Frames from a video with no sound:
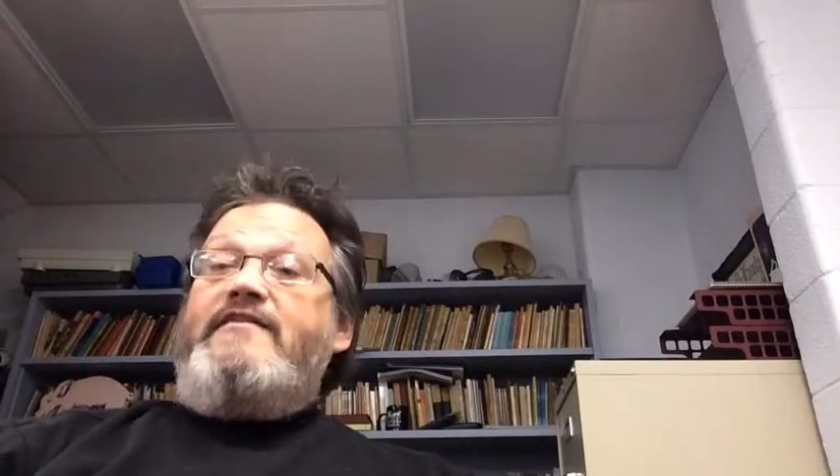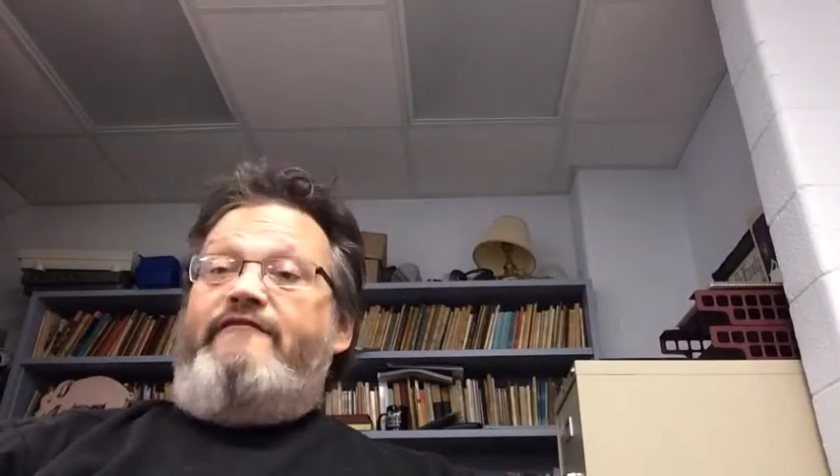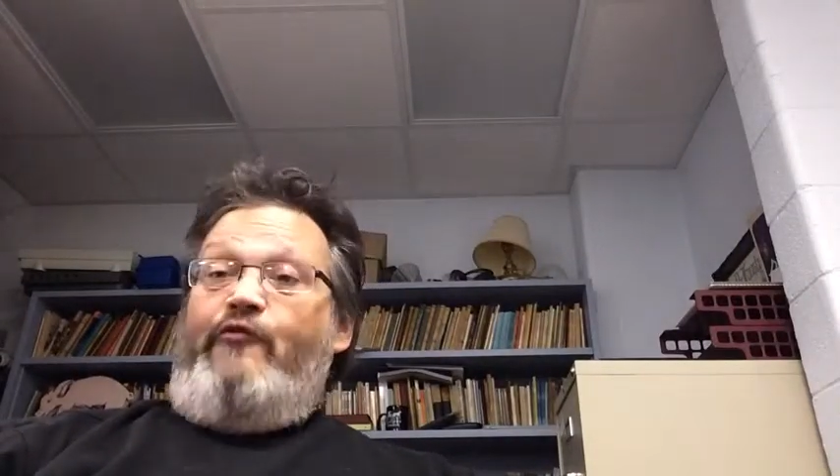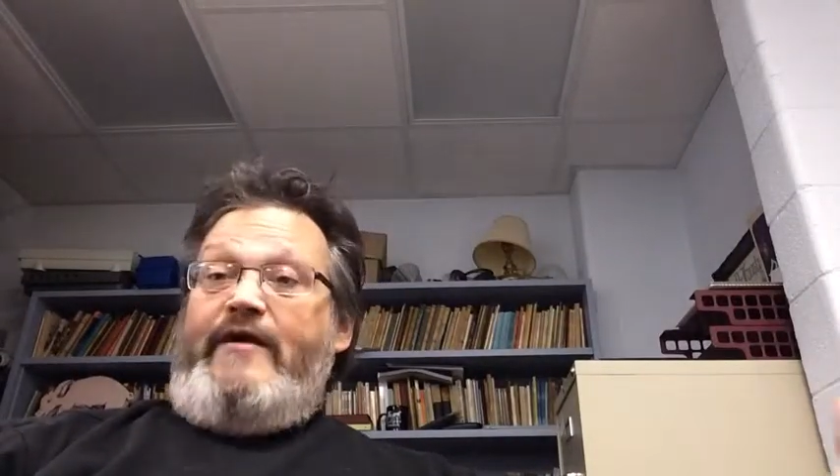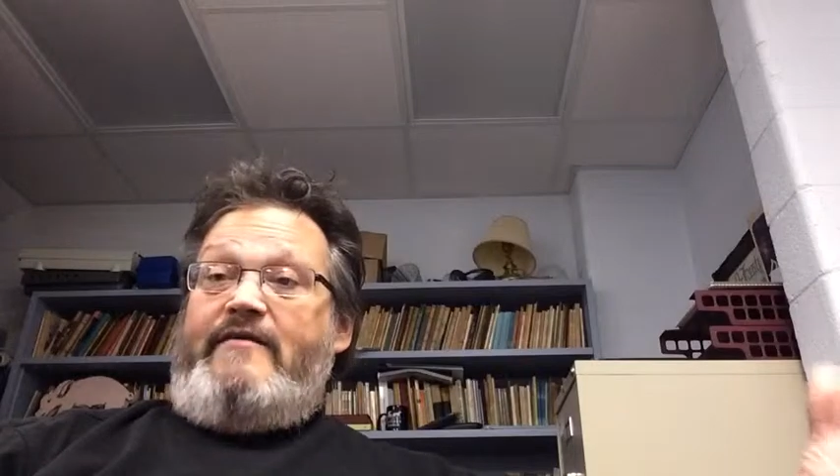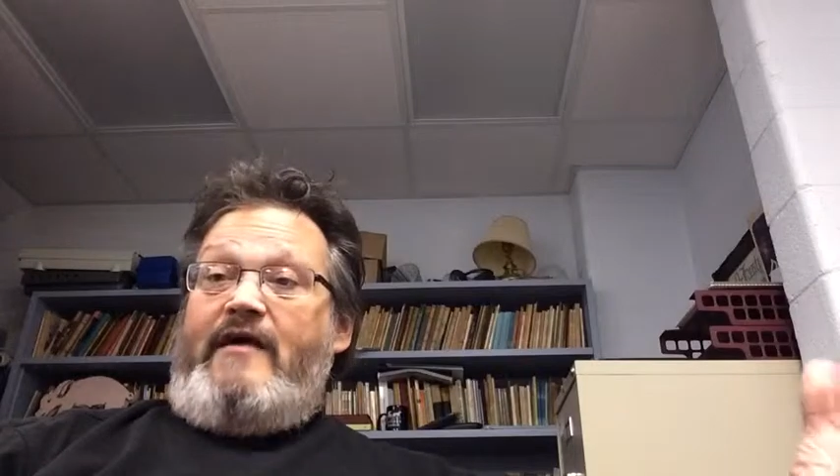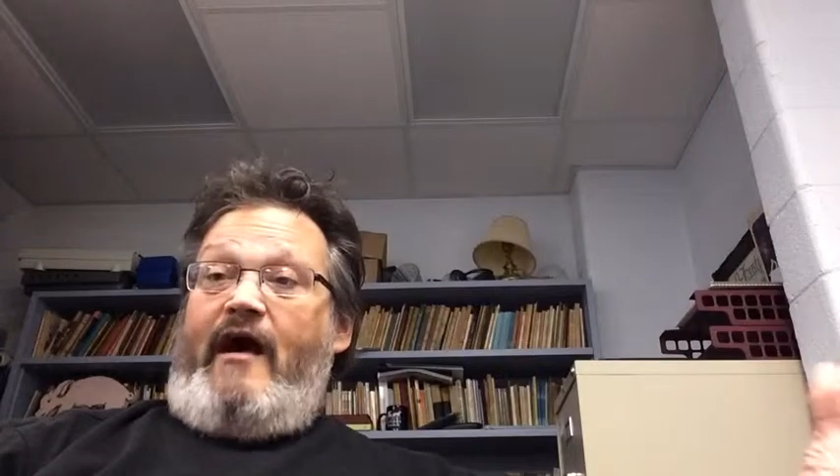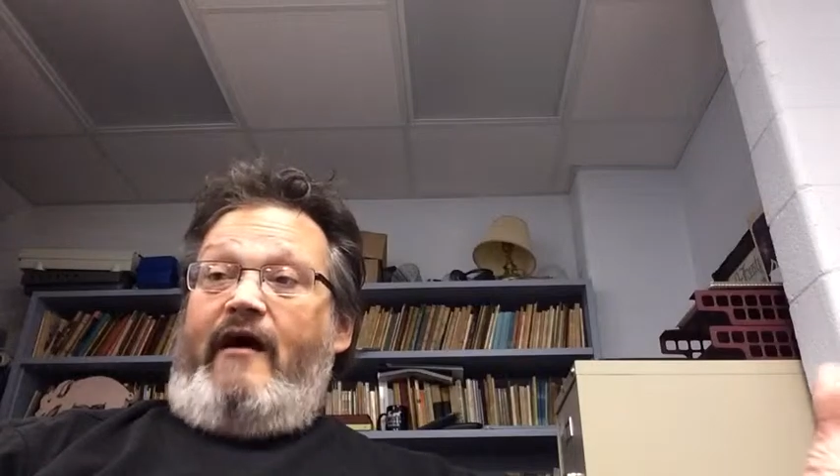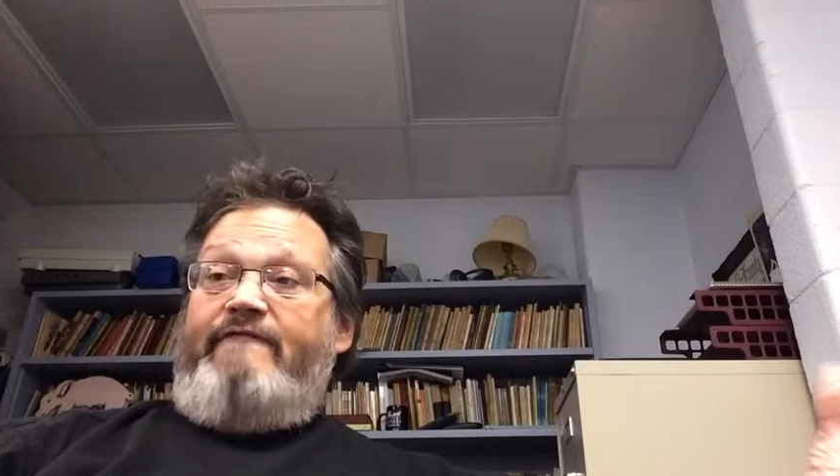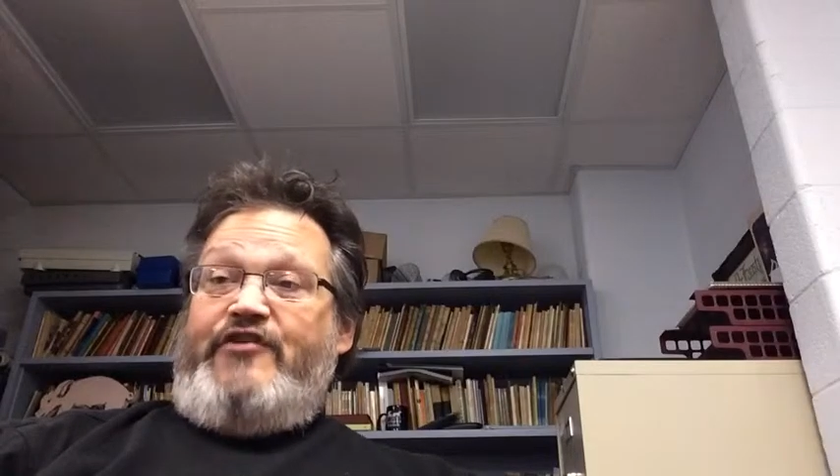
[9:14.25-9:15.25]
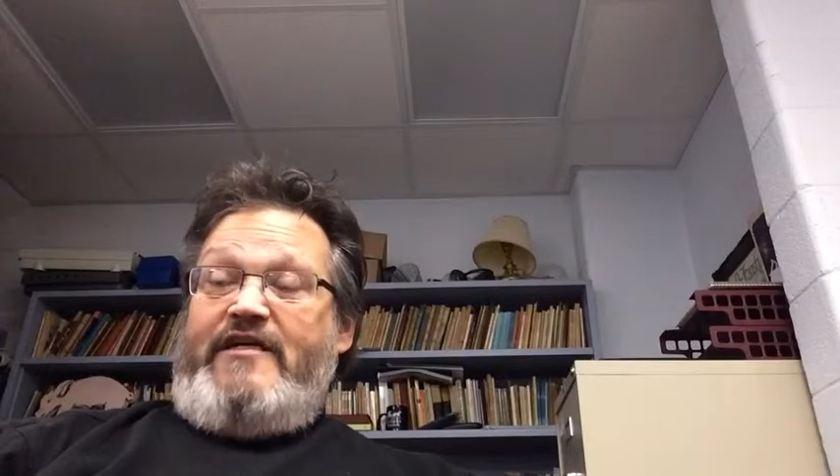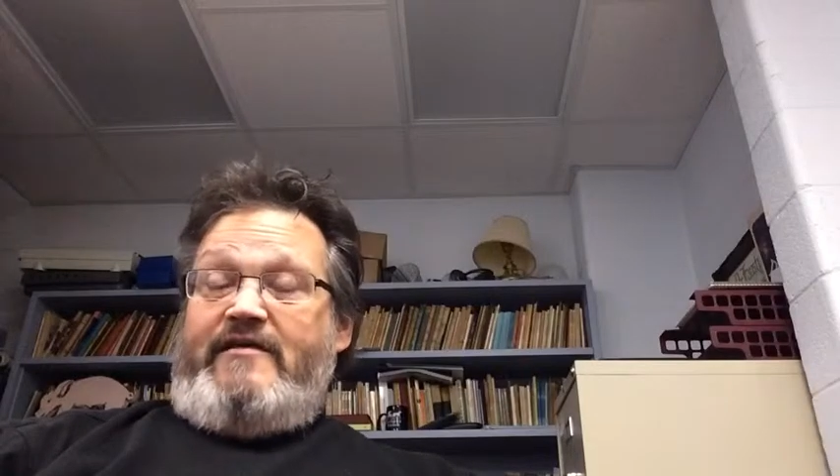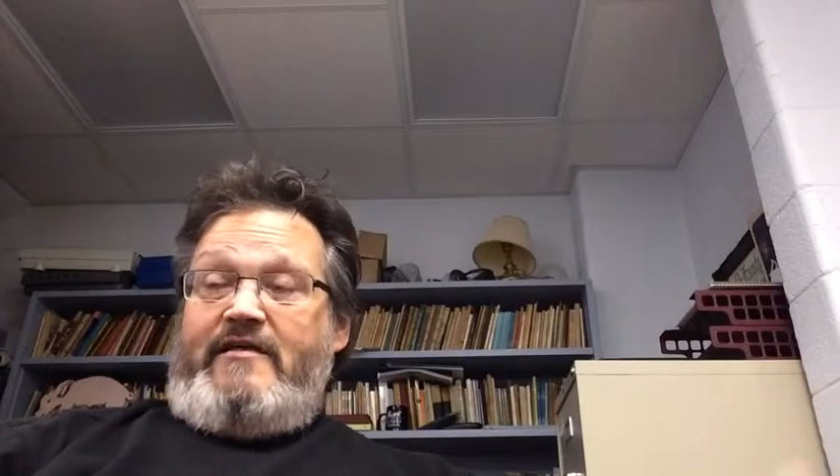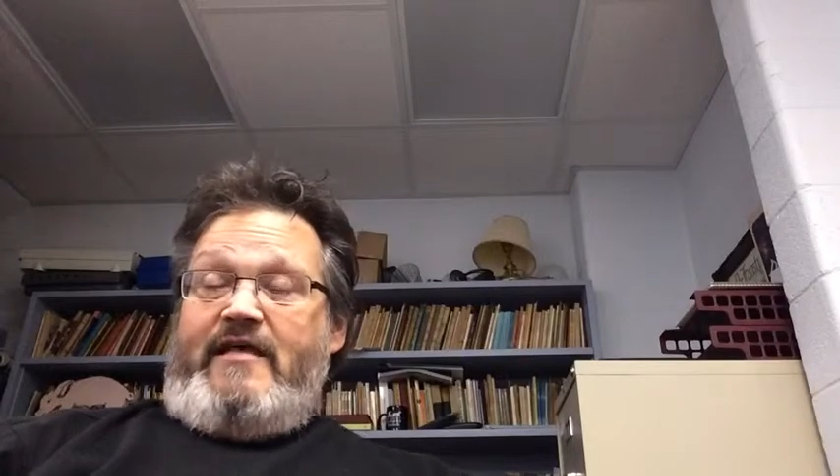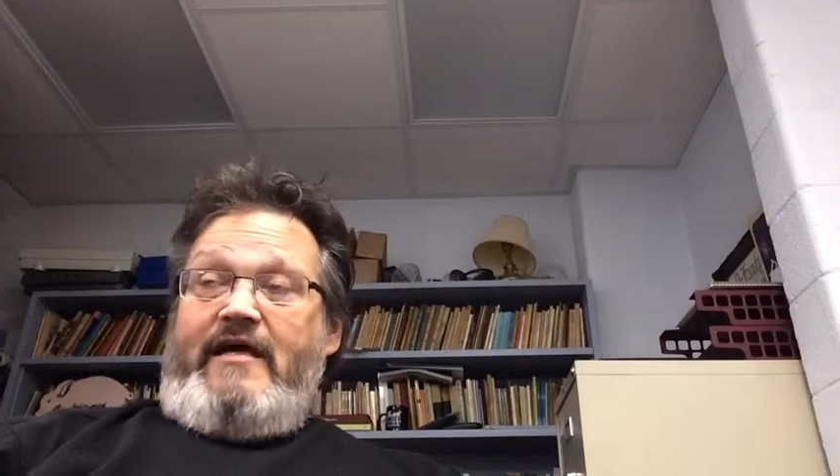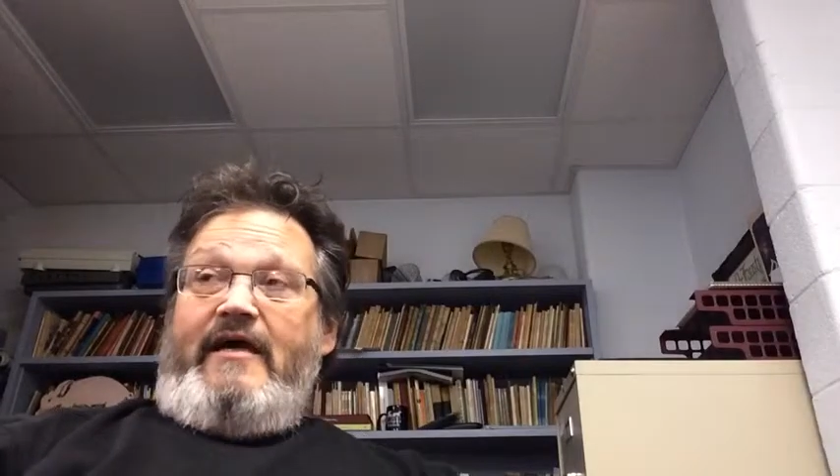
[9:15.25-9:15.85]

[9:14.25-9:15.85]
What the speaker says: the voice of Jesus.